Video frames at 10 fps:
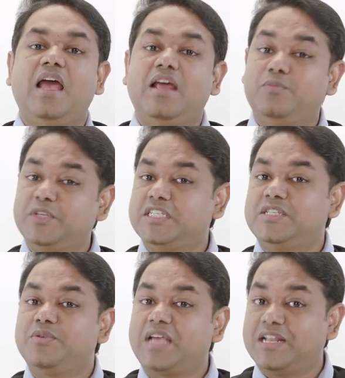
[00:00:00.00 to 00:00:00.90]
And which is
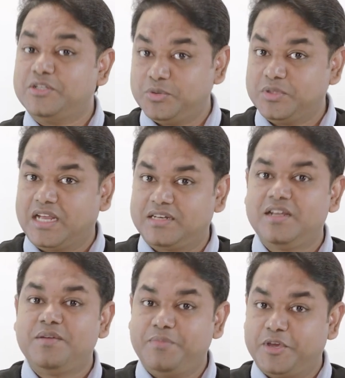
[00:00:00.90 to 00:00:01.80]
you can do that
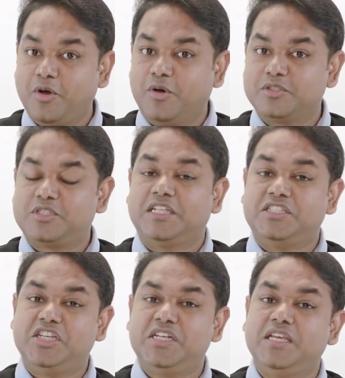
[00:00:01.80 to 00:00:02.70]
because the
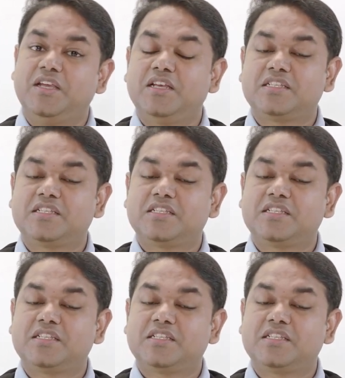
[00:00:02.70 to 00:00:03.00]
GT